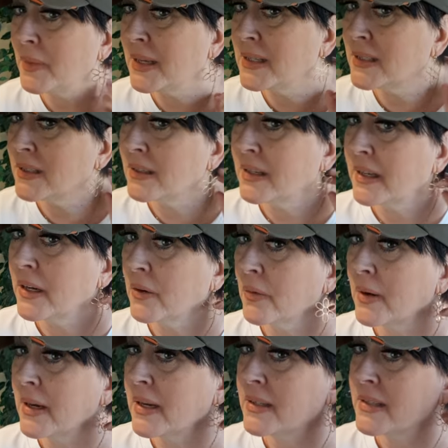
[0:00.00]
these little
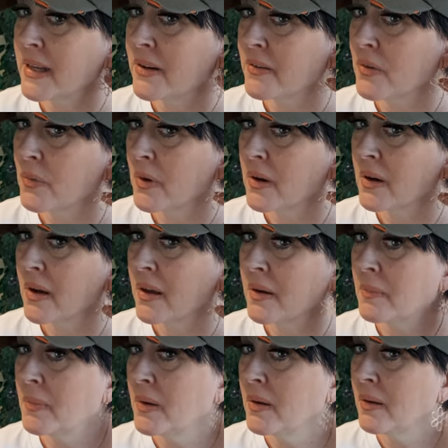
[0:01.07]
earrings. I don't know where I got them.